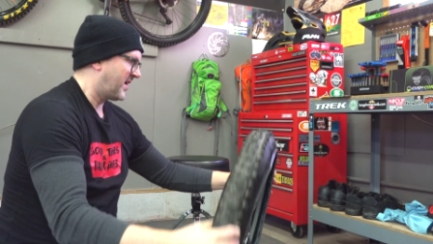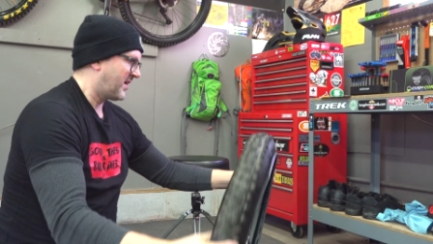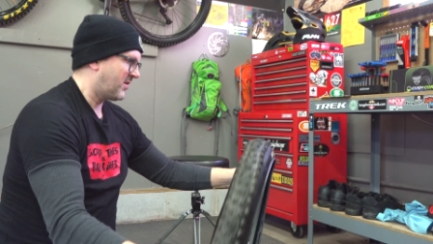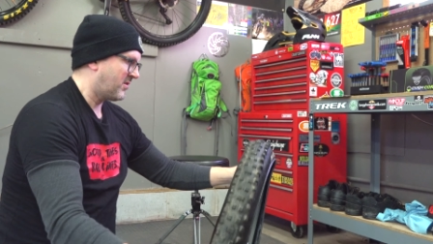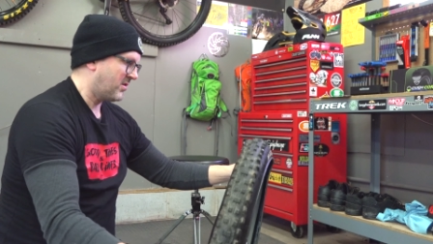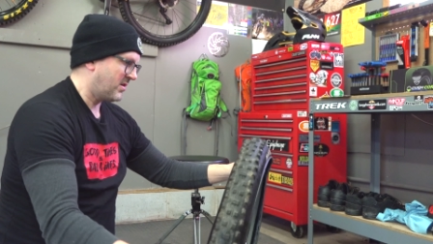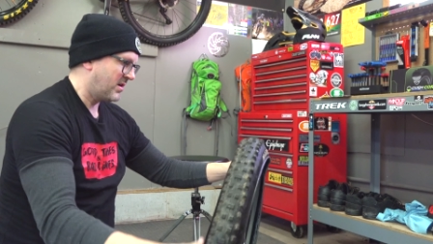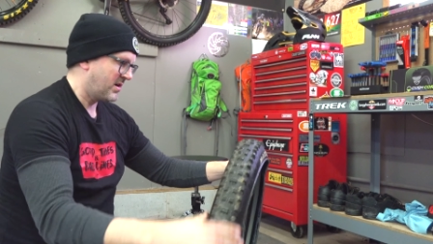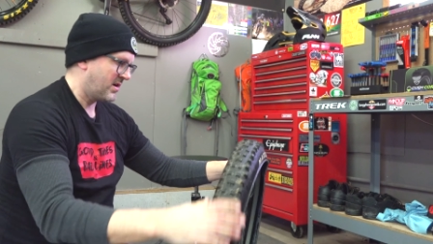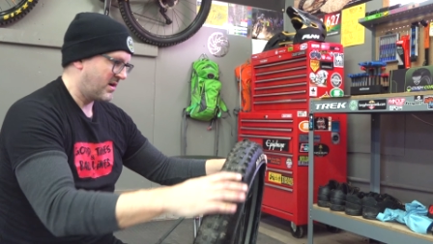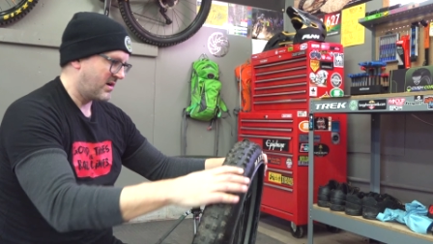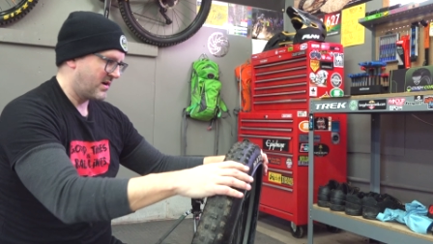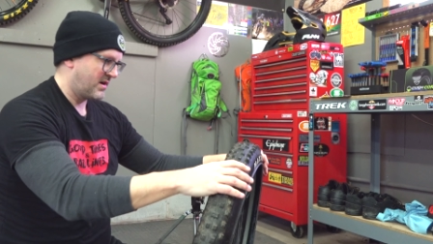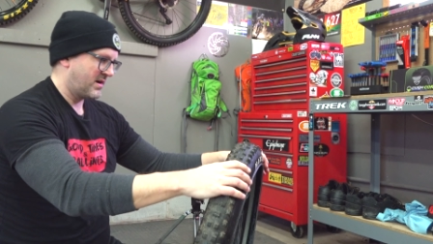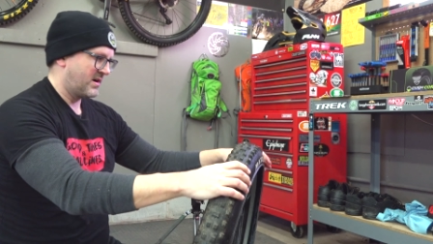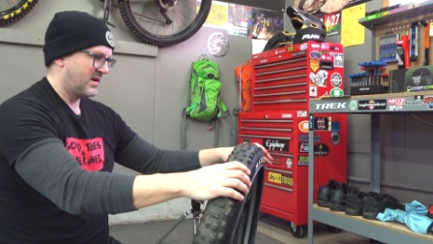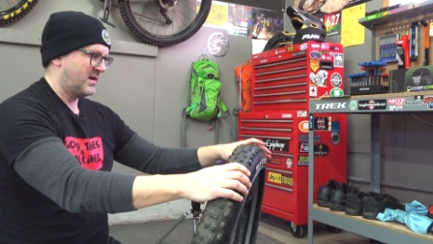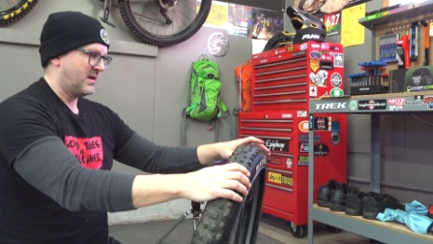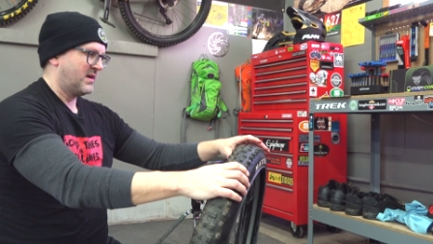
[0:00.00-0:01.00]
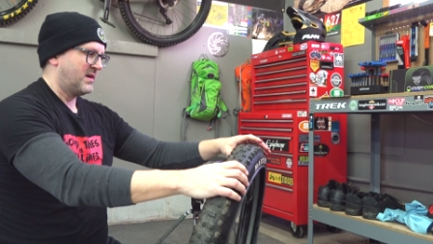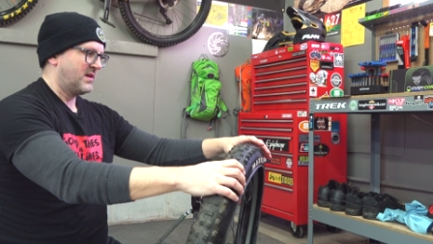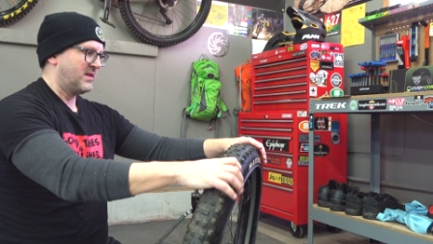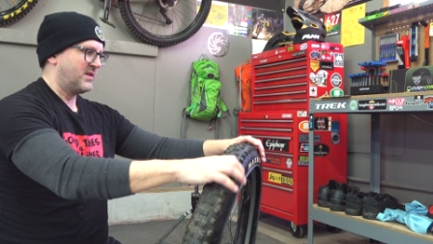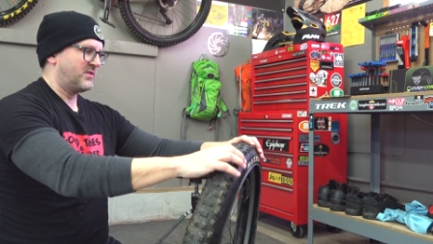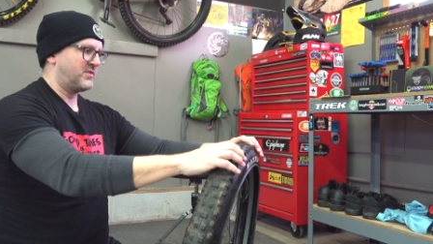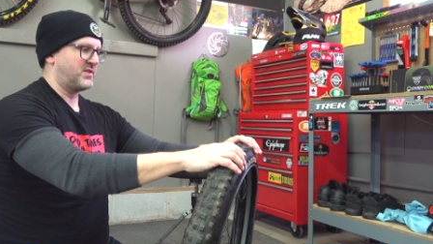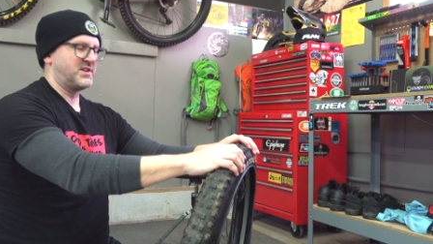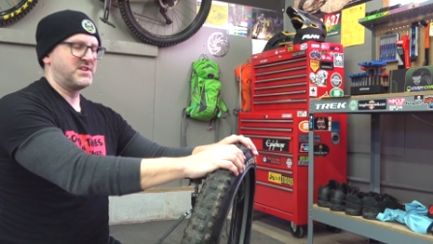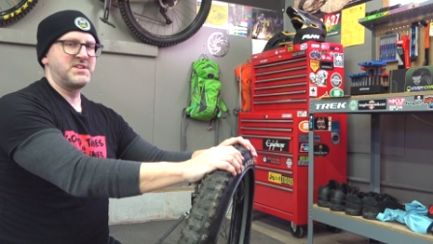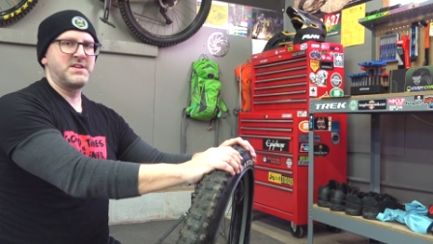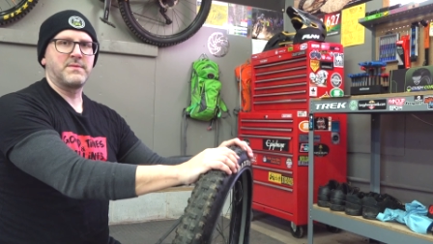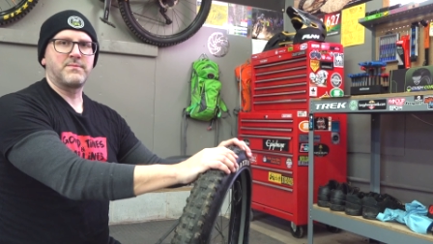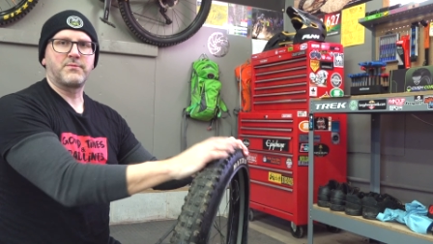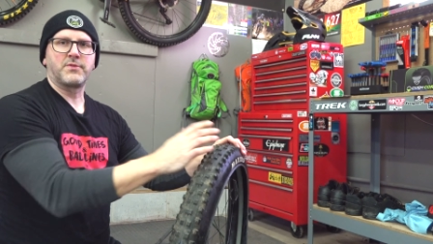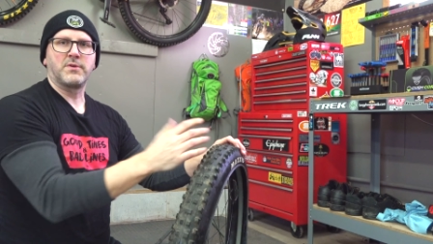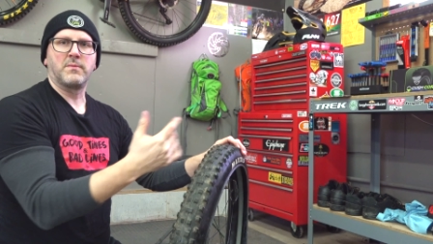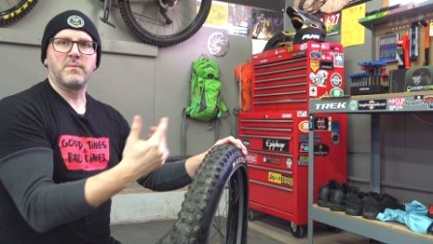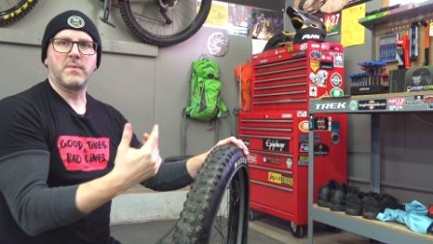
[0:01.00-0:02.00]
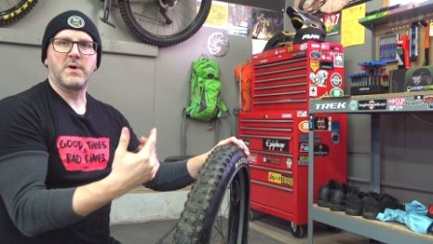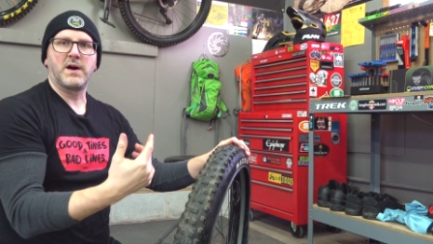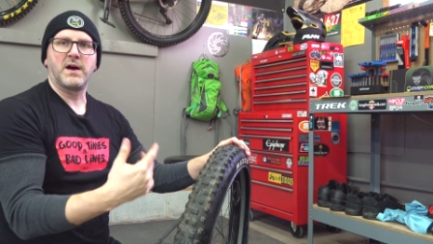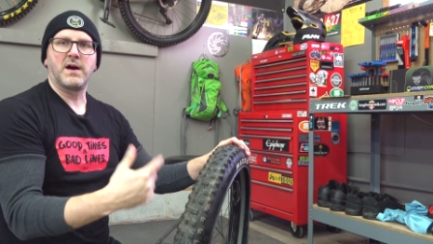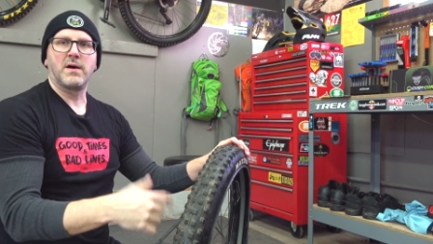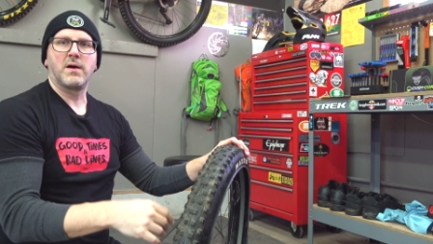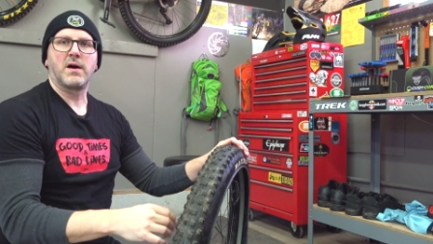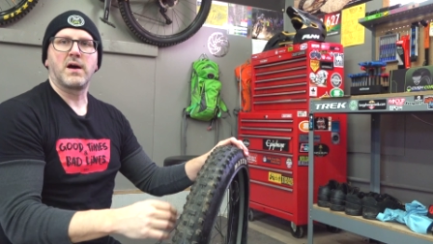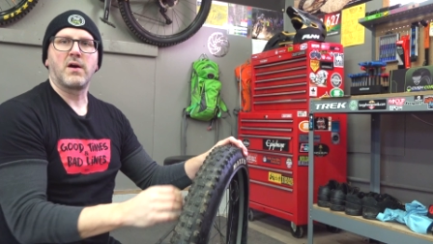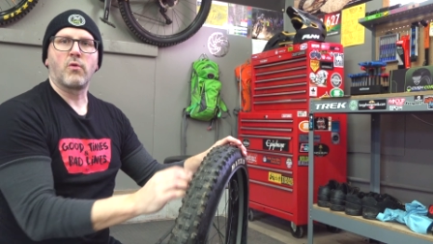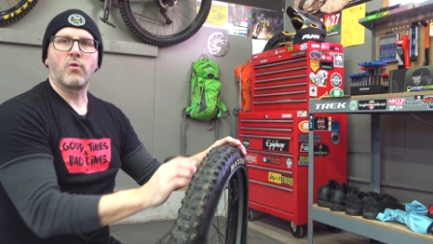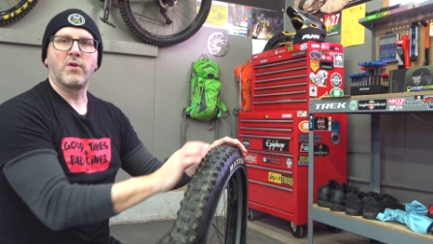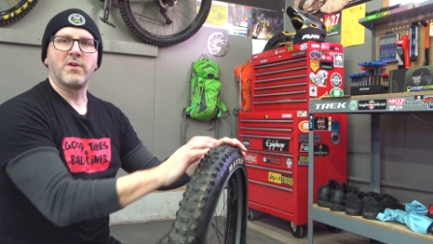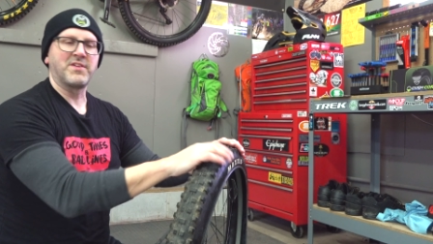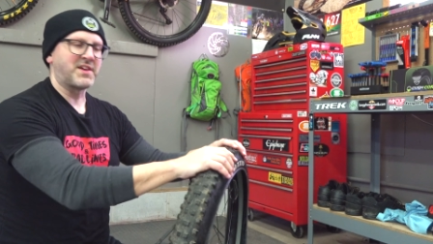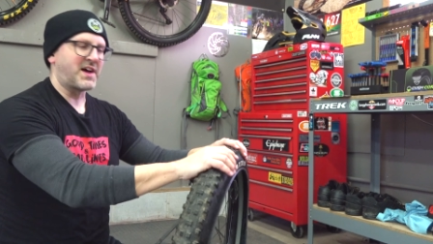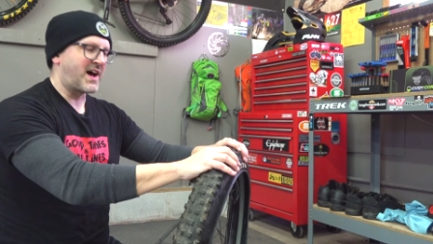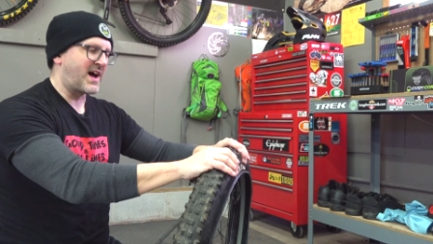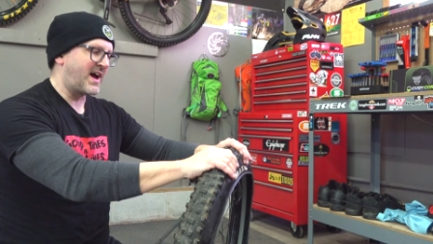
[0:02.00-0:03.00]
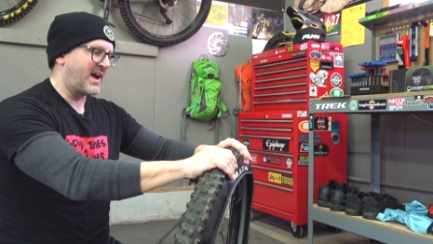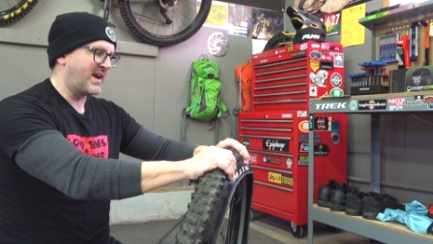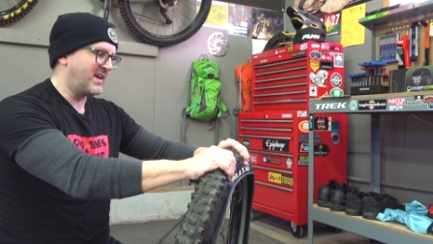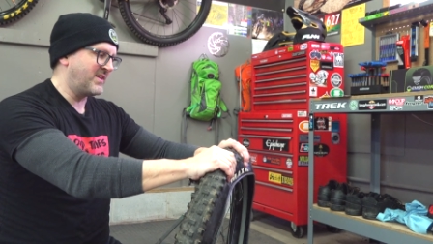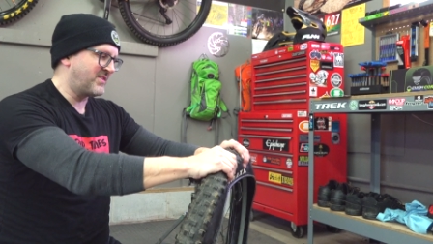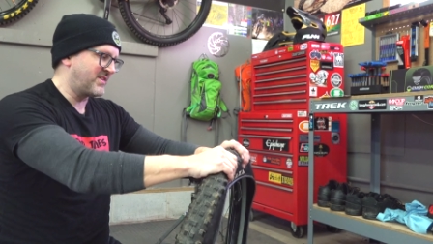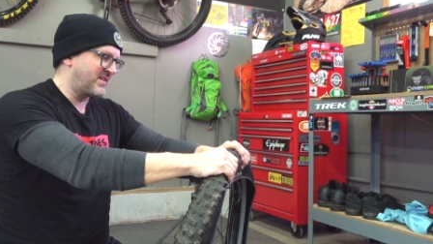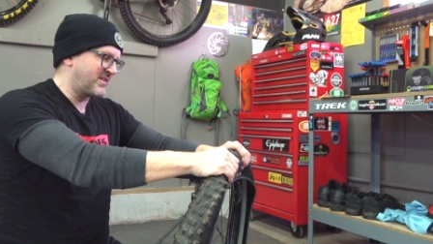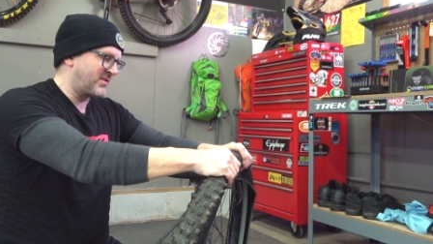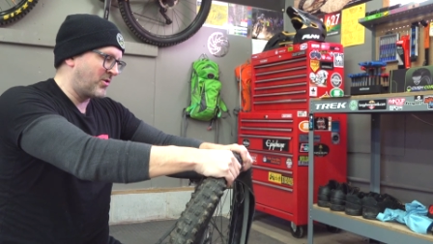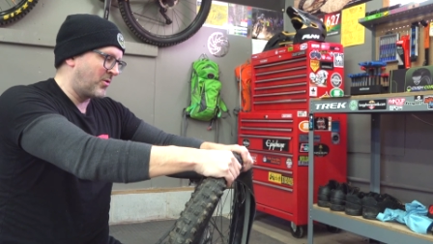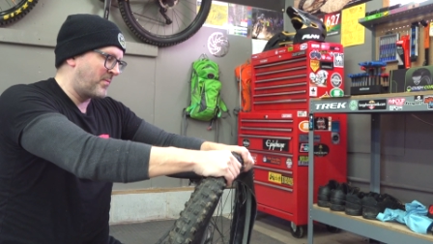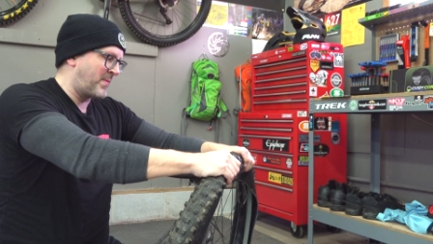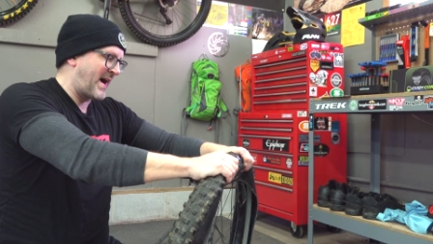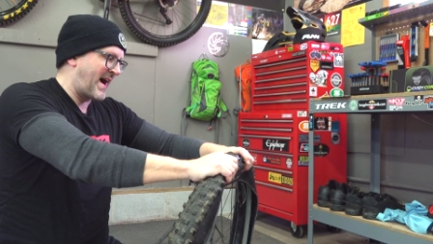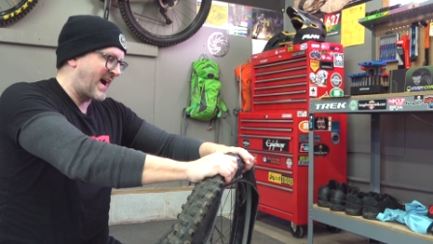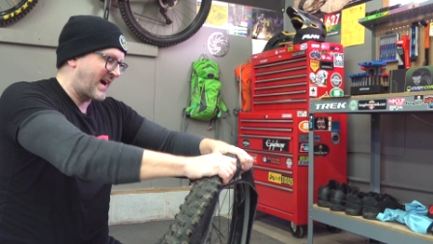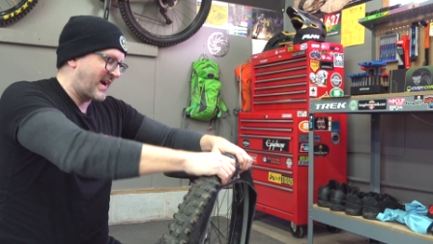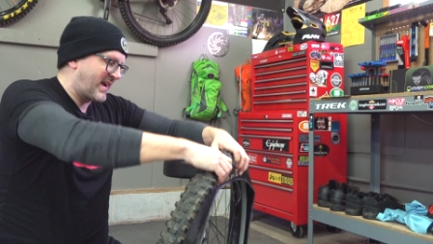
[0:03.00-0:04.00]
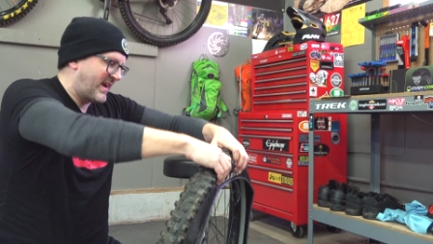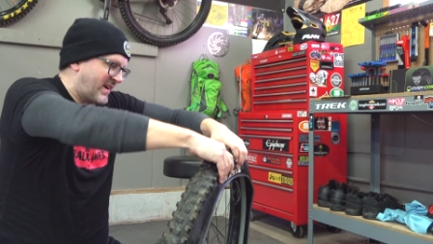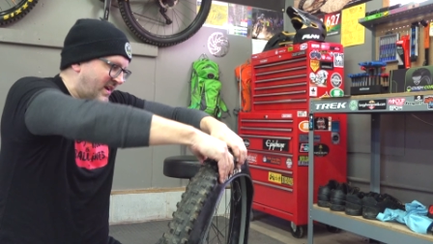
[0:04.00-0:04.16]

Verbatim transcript: now this is a tip from uh, Horns High. He says go back